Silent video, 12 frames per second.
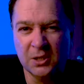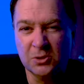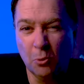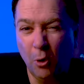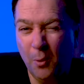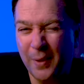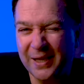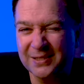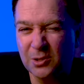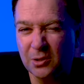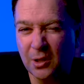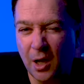So what makes
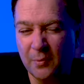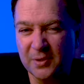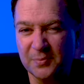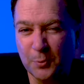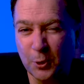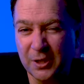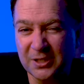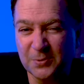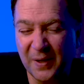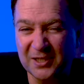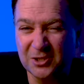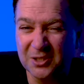Ollama pretty
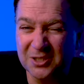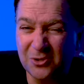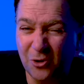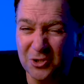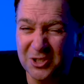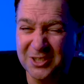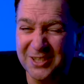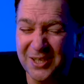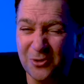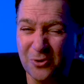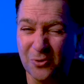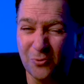special is not just that
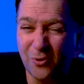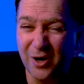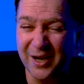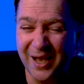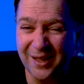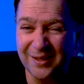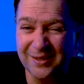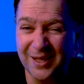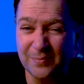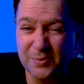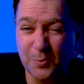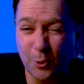you can run
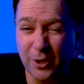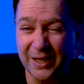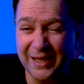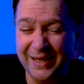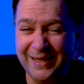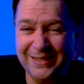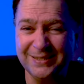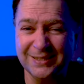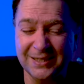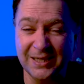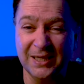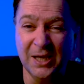LLMs pretty
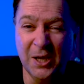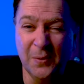easily,